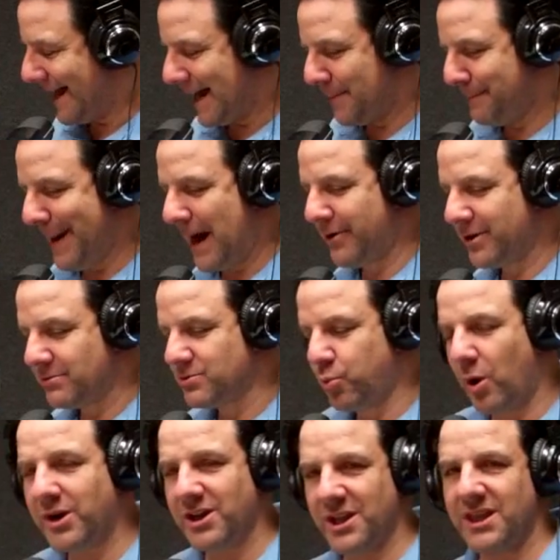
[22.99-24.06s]
Barry, there
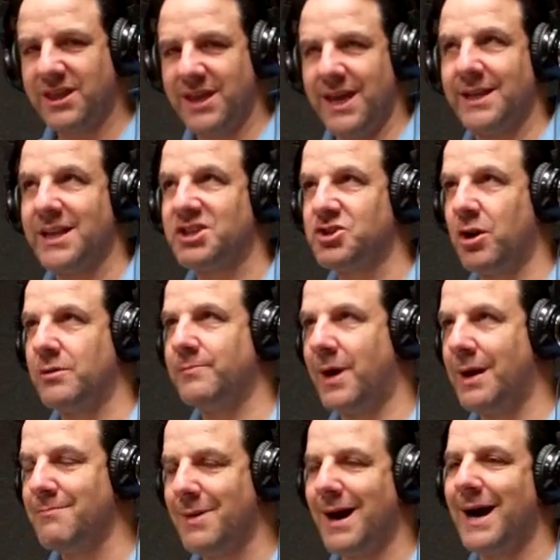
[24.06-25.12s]
was one other thing that's
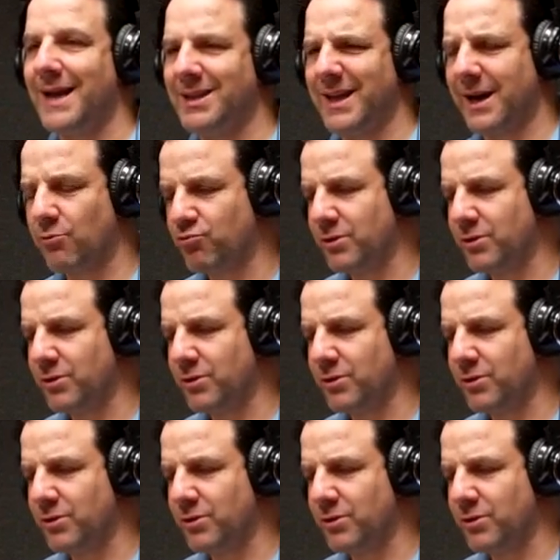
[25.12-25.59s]
on my mind